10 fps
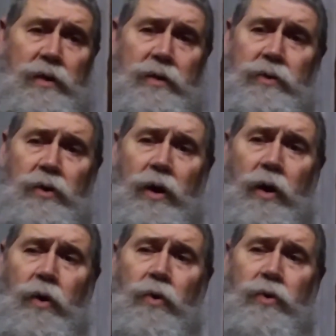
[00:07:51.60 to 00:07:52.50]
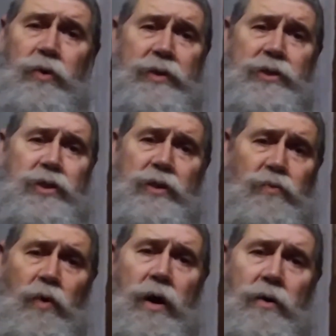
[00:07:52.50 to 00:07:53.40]
Your whole Christian
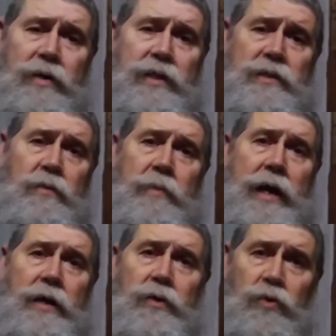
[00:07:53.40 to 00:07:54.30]
walk is about